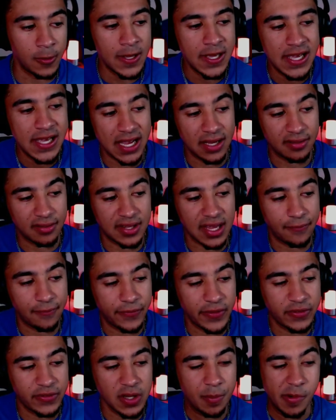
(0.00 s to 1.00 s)
and save
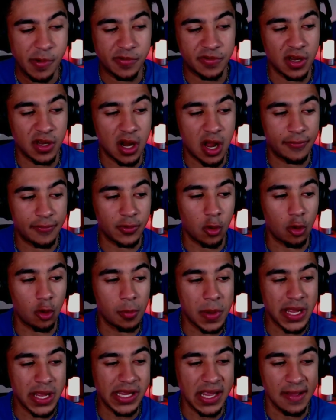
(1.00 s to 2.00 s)
50% off
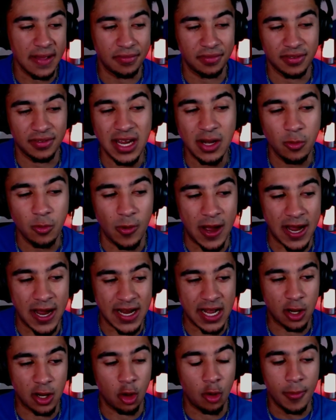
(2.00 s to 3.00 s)
gourmet gifts site-wide
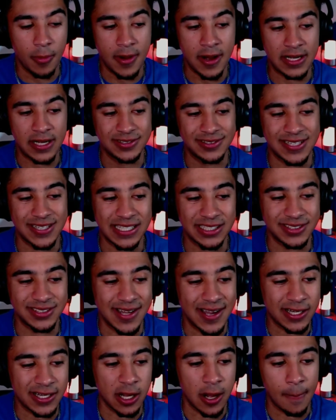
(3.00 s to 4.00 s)
at
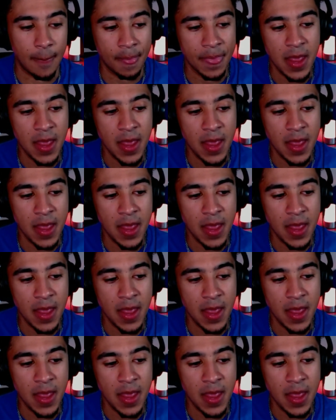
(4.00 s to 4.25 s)
omahasteaks.com.